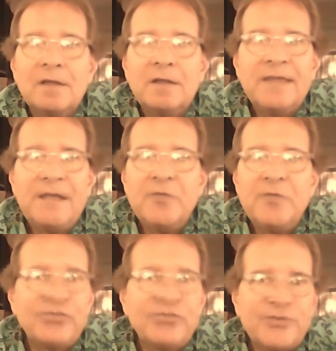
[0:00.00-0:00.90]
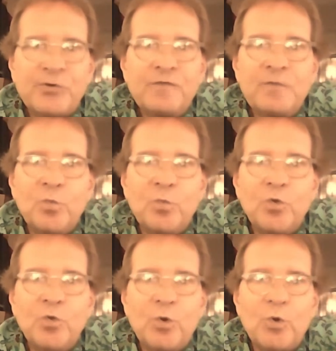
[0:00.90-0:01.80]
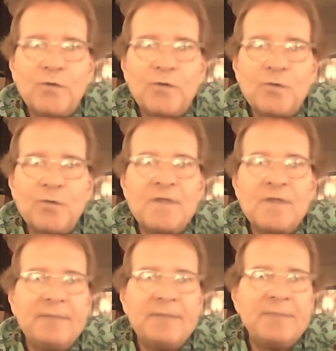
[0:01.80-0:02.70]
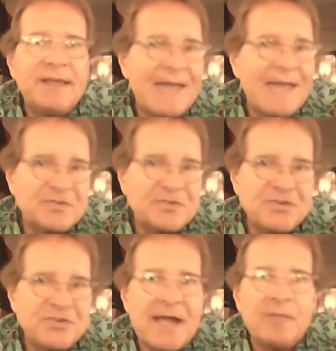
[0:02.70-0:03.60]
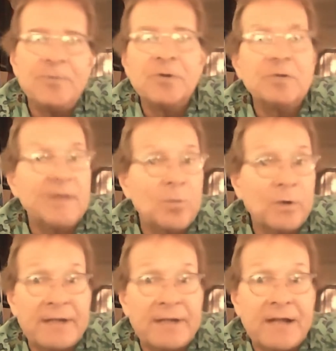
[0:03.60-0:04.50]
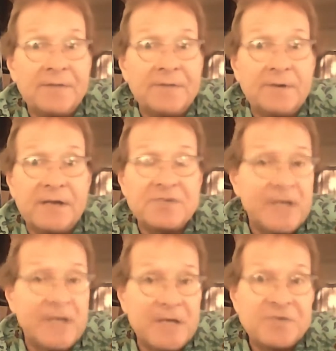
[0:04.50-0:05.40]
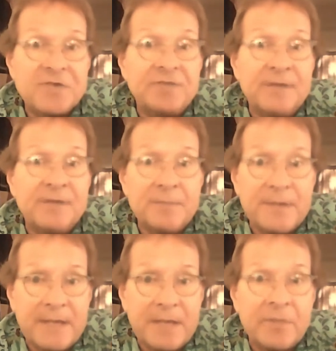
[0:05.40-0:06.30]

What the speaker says: They either served in World War II, and then on the GI Bill, they went and got their educations and they became